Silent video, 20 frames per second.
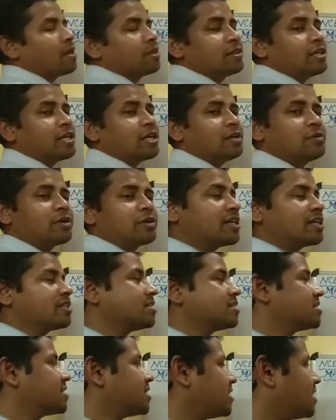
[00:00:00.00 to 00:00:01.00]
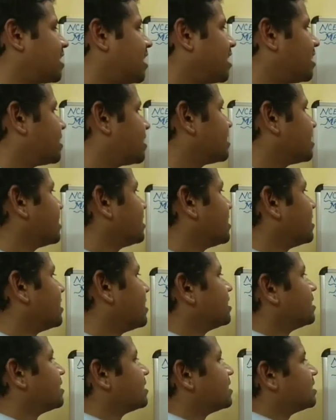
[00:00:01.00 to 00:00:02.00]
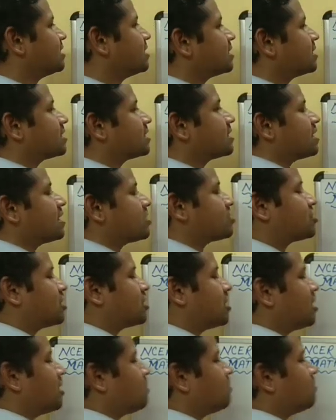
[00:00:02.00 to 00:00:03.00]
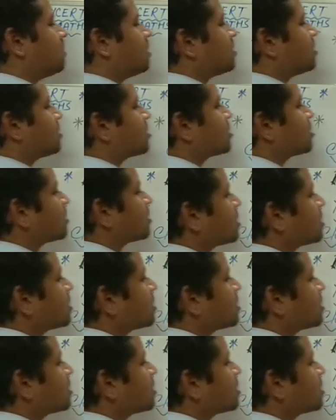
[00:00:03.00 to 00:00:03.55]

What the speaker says: then we can say that the rational numbers